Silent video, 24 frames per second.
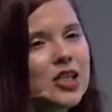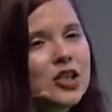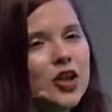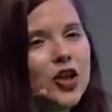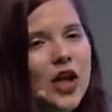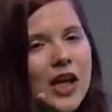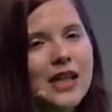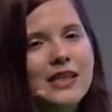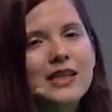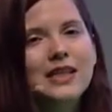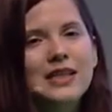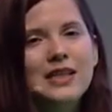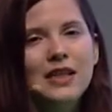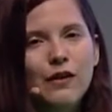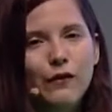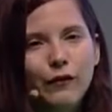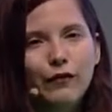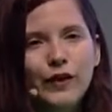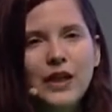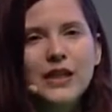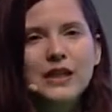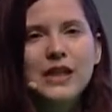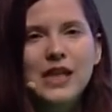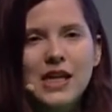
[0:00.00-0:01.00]
look at
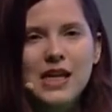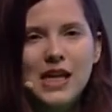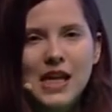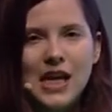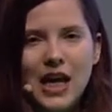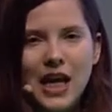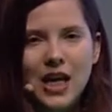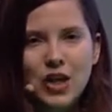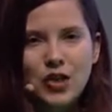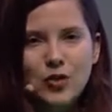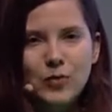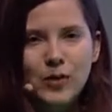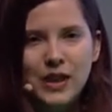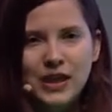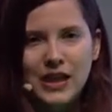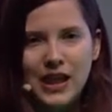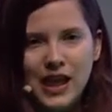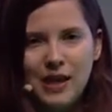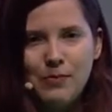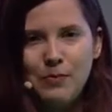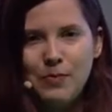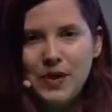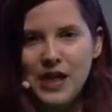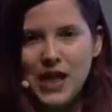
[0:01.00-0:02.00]
different engagement
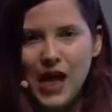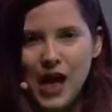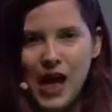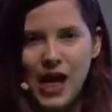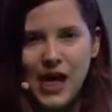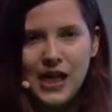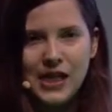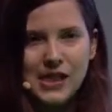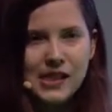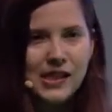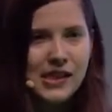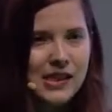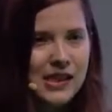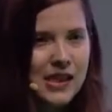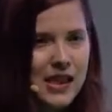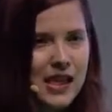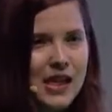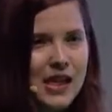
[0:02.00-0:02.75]
KPIs